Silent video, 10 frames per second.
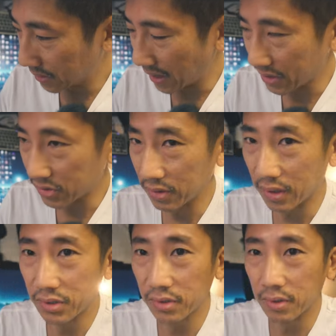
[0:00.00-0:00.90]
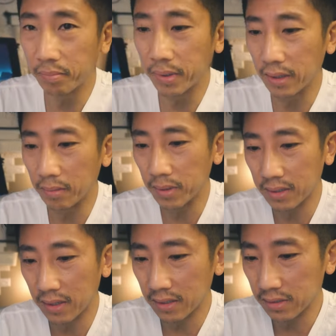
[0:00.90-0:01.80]
I shouldn't pick it up
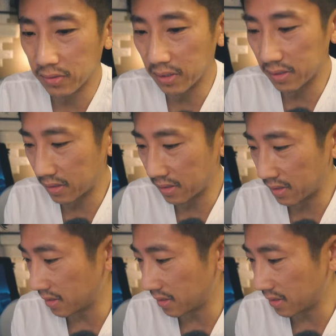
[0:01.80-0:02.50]
like that. That's crazy.